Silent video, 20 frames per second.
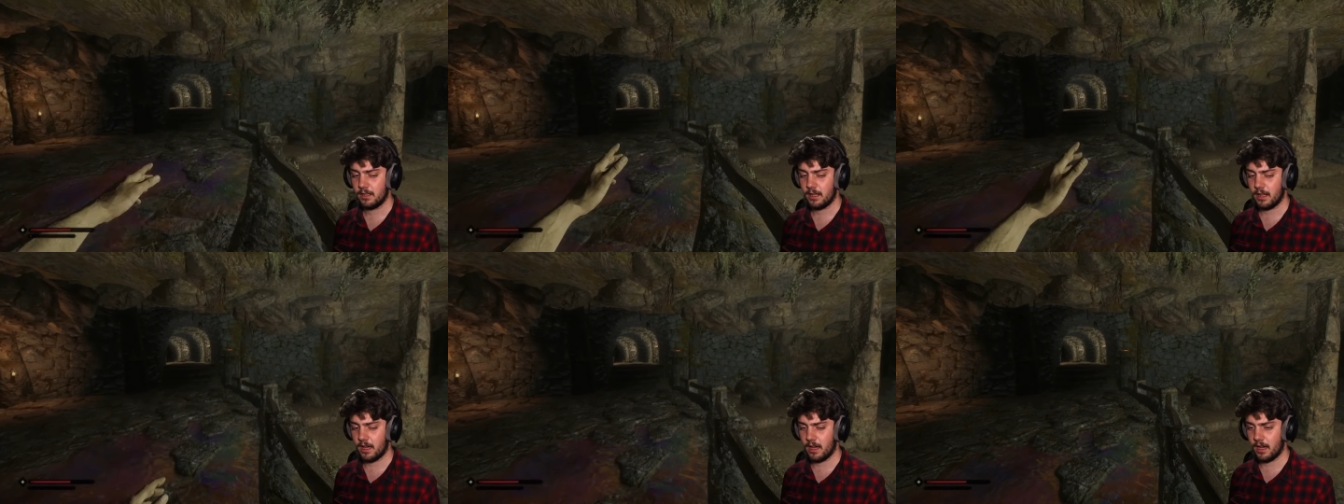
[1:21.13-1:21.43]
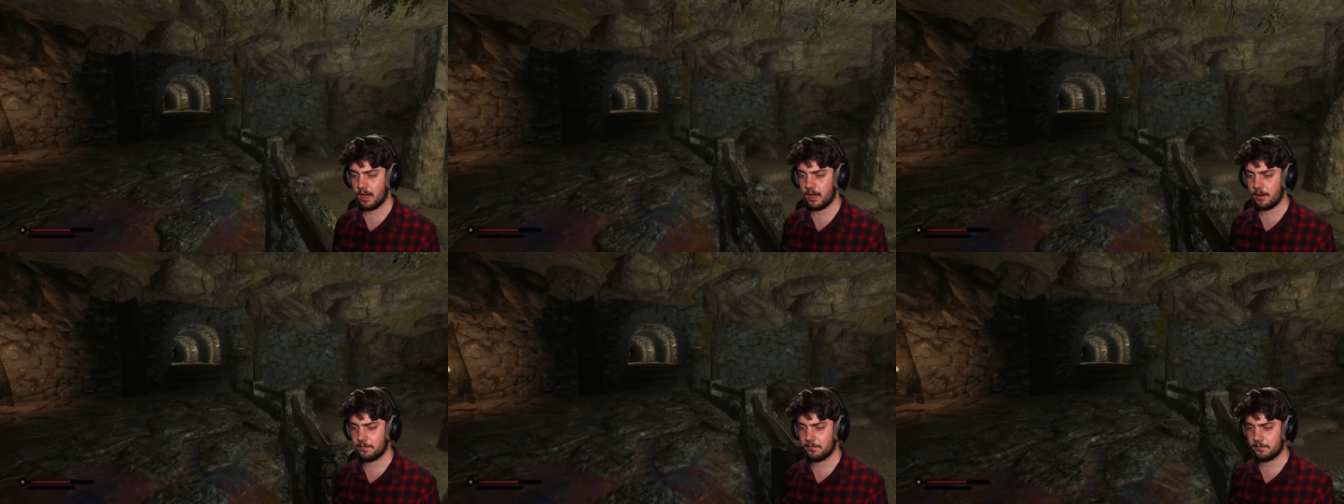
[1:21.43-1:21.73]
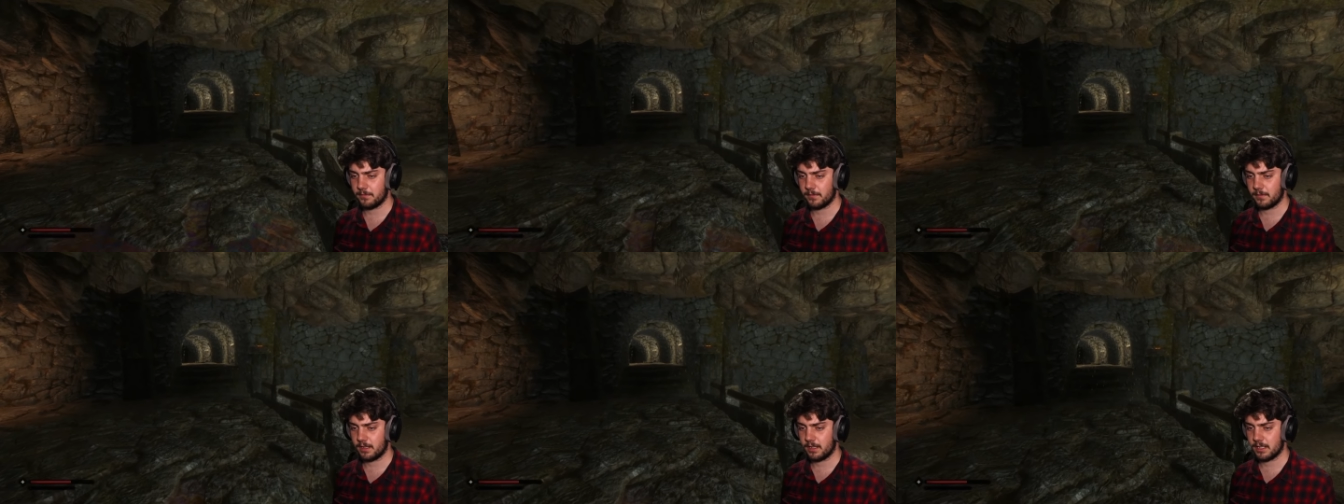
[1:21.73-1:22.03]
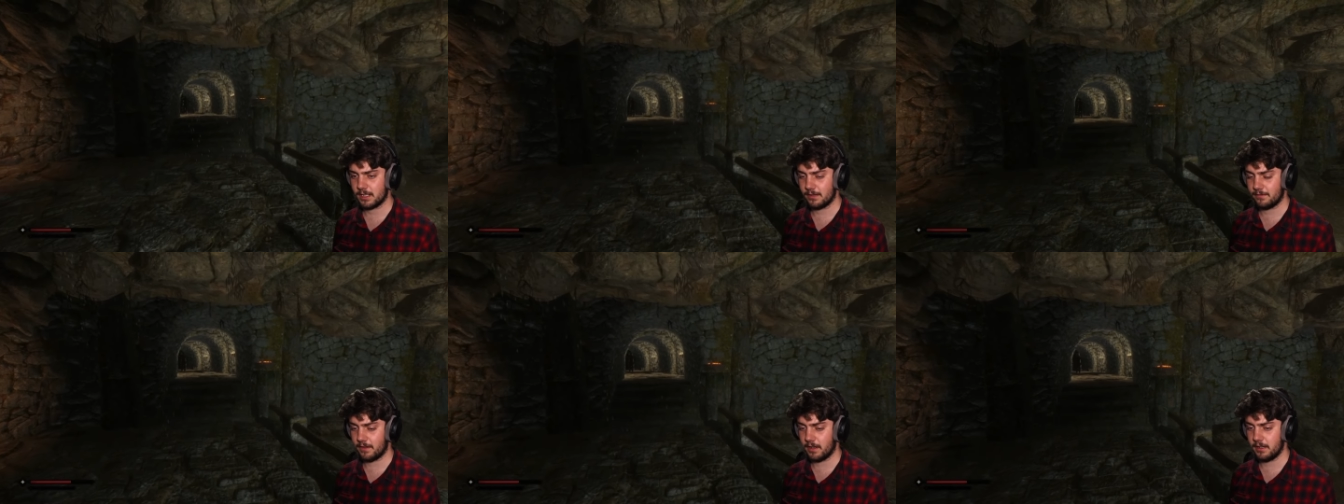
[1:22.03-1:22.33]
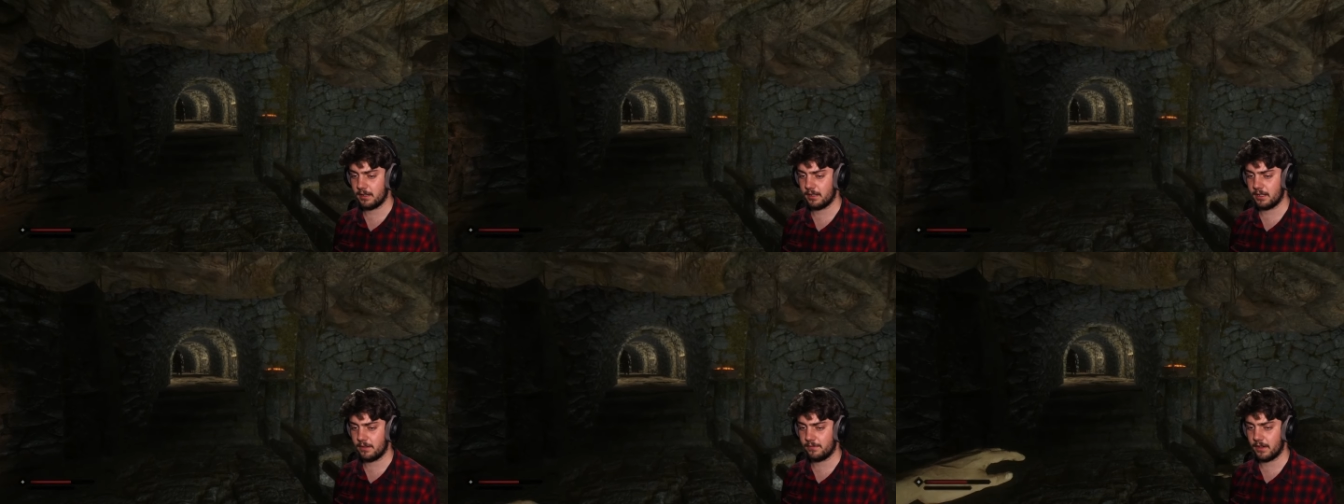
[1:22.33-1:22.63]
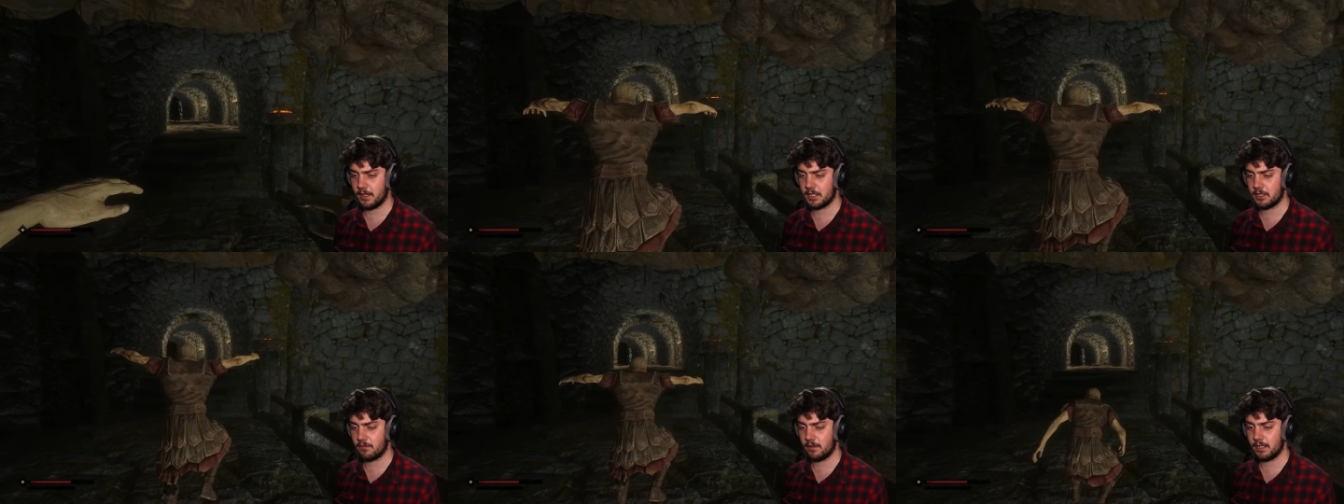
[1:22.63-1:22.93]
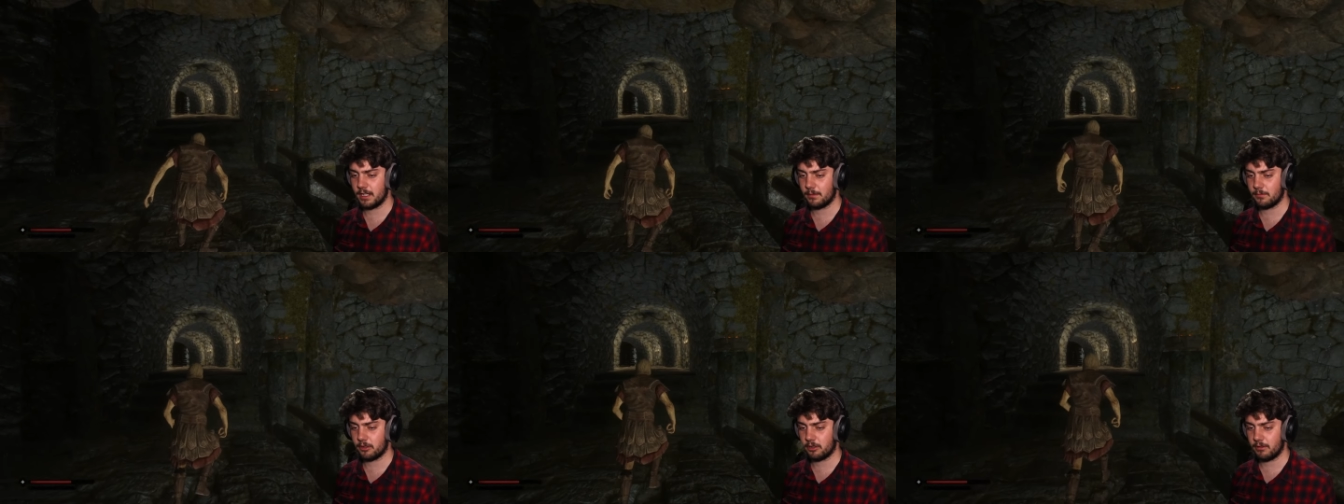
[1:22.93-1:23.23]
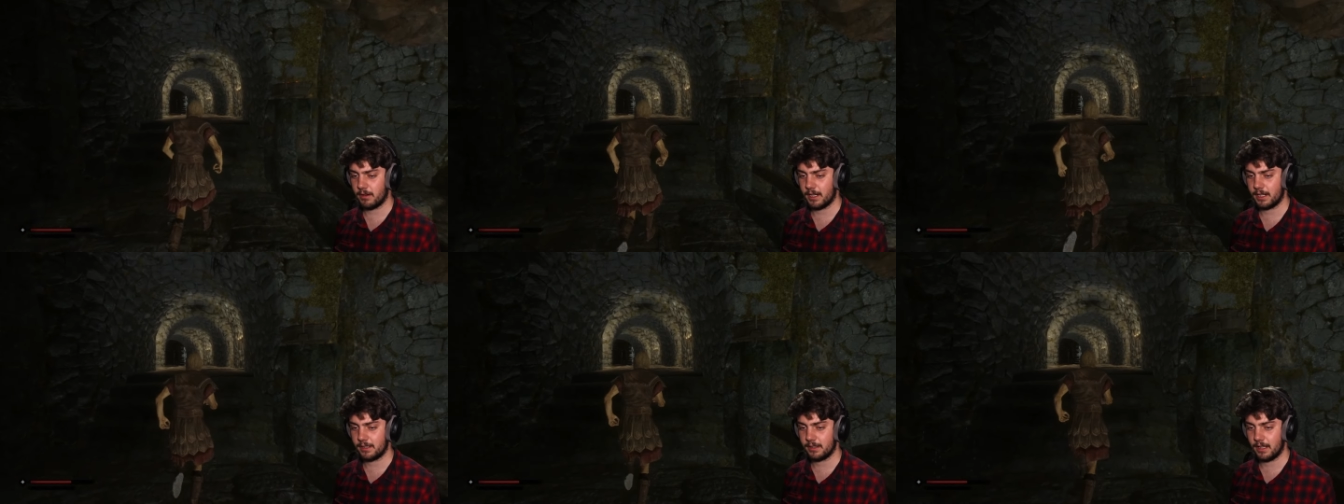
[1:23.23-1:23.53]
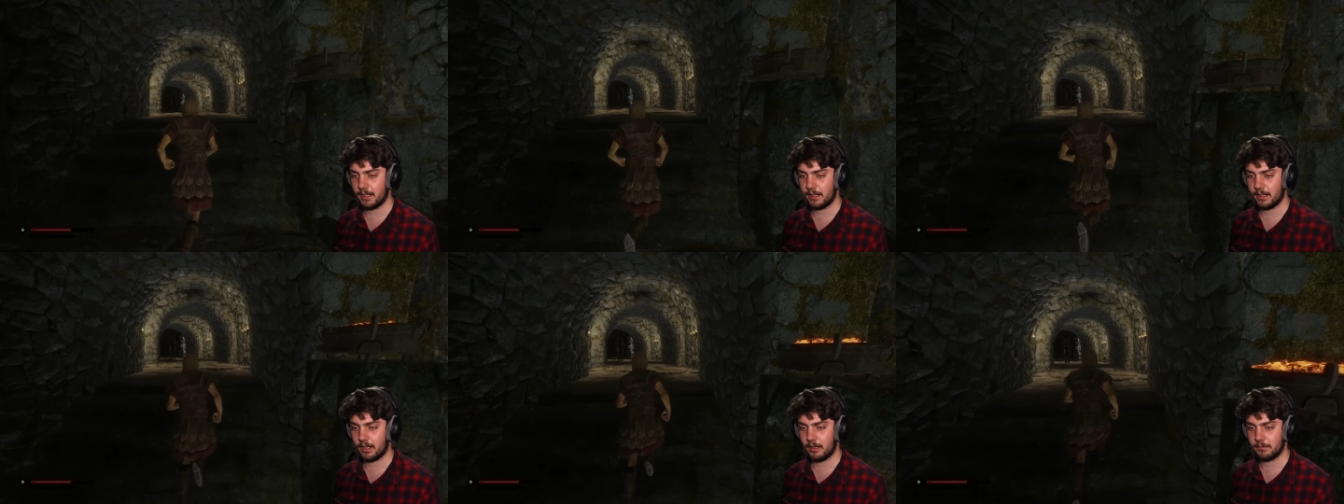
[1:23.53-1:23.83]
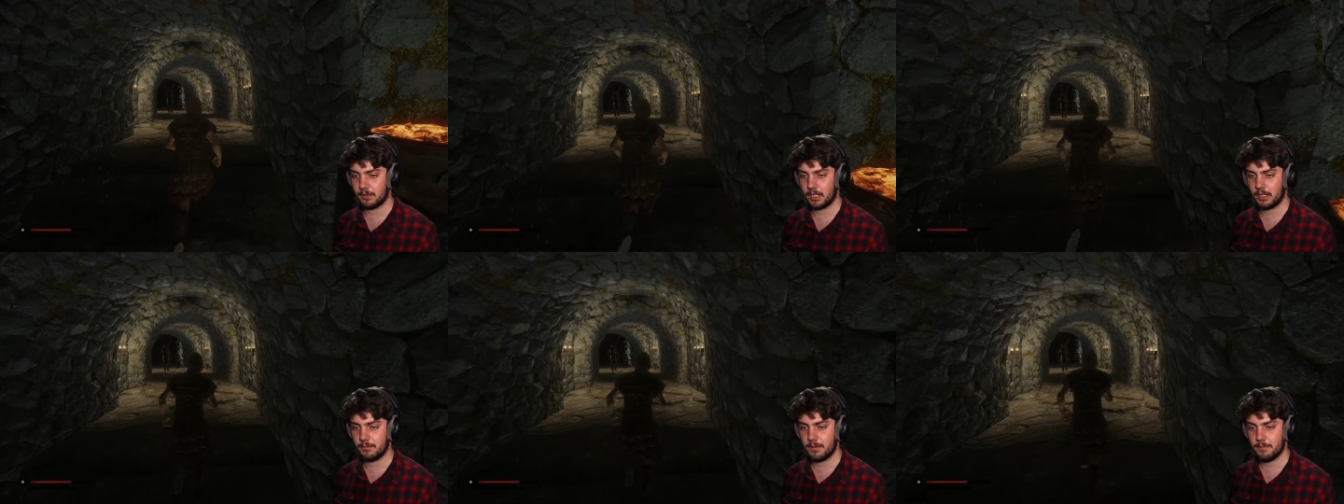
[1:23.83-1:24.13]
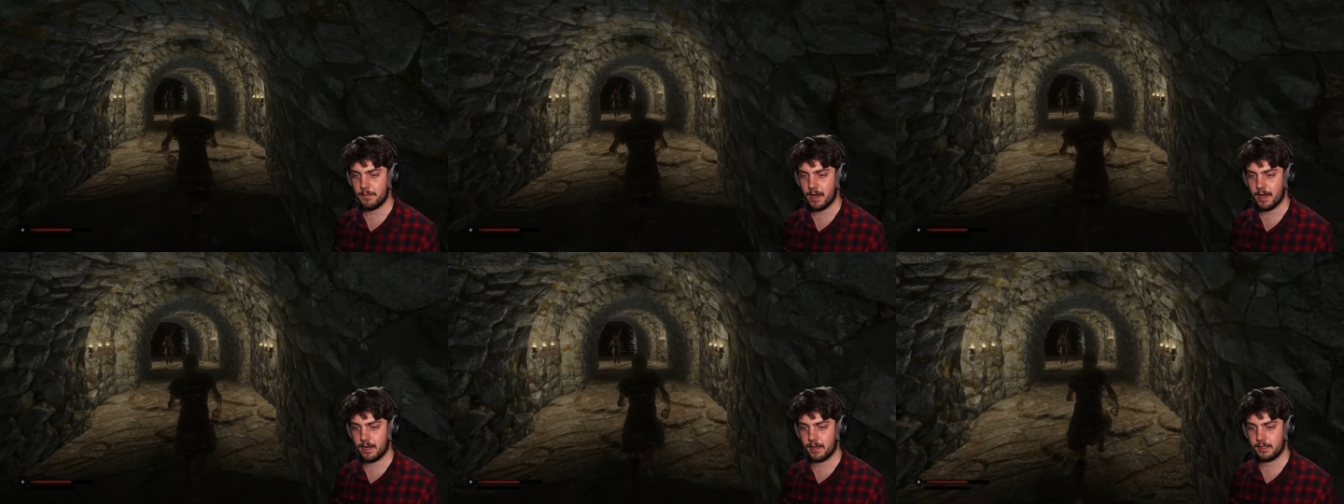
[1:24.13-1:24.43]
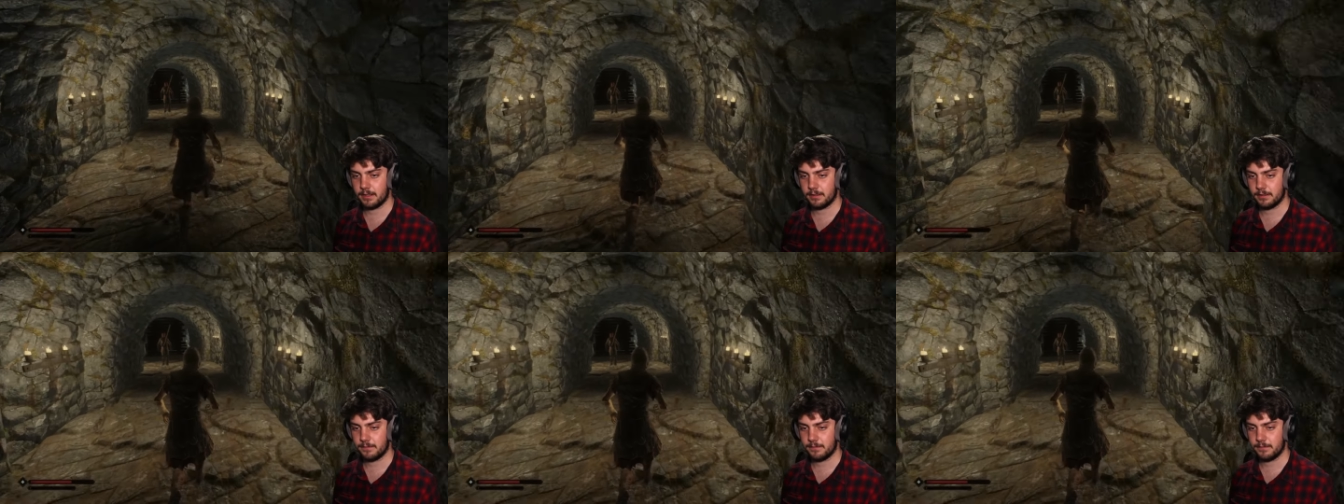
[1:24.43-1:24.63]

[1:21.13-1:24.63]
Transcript: um, because if I if I do end up regretting that, I'm gonna be mad.